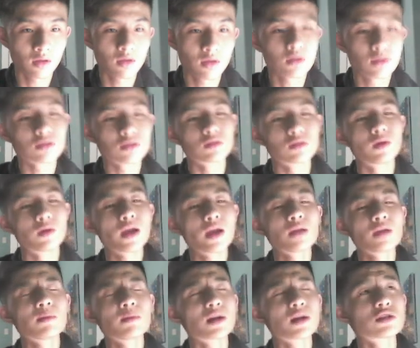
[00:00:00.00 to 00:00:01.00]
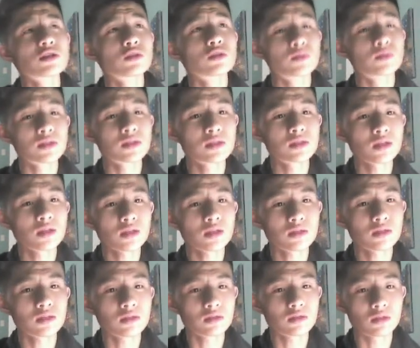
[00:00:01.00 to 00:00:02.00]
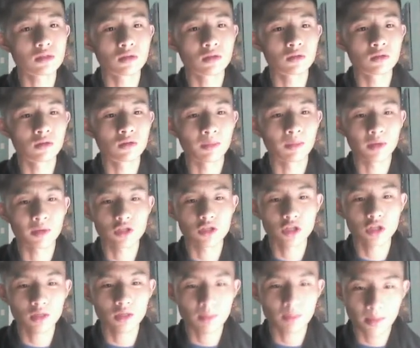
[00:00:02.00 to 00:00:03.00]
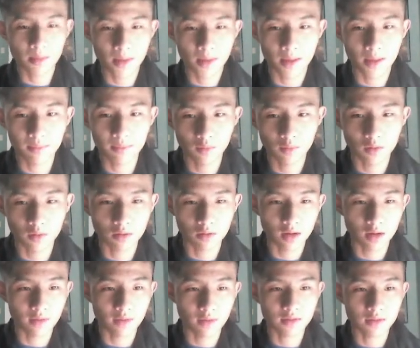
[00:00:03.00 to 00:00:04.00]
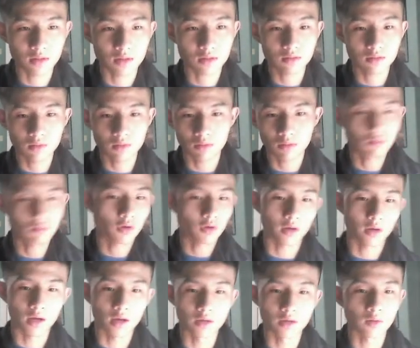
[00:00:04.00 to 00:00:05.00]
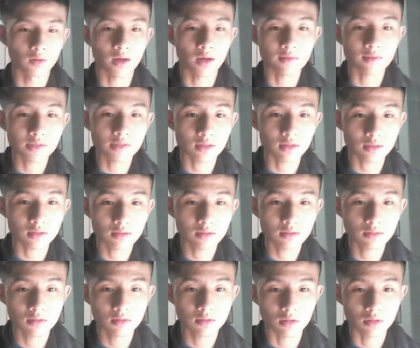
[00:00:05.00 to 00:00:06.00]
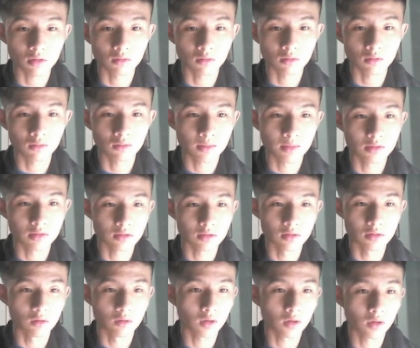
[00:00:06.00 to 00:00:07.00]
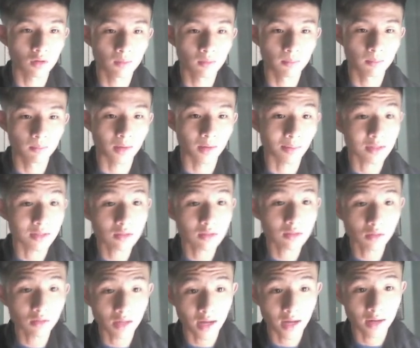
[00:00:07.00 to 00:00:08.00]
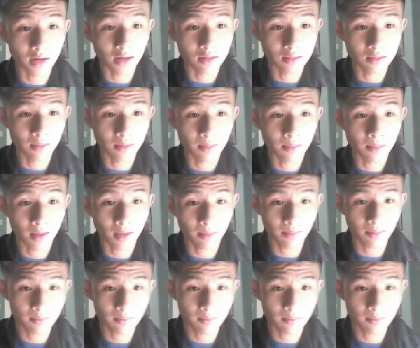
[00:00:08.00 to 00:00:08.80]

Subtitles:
So 8 minus 2 is 6, so I'm gonna check my map whether I have 6. Okay, I don't have 6, so that means it's a no-go. But I'm still gonna add it into my map.